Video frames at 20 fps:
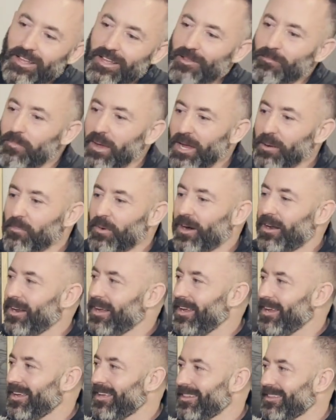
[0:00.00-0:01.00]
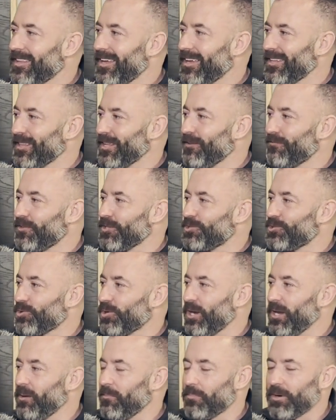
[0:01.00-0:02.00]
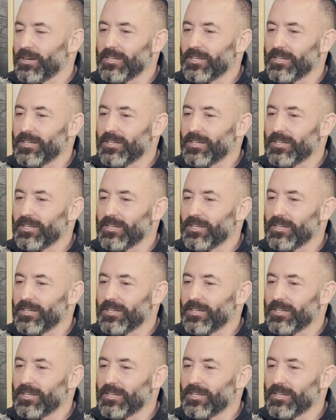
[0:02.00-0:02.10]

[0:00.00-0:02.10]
make money and live the dream, but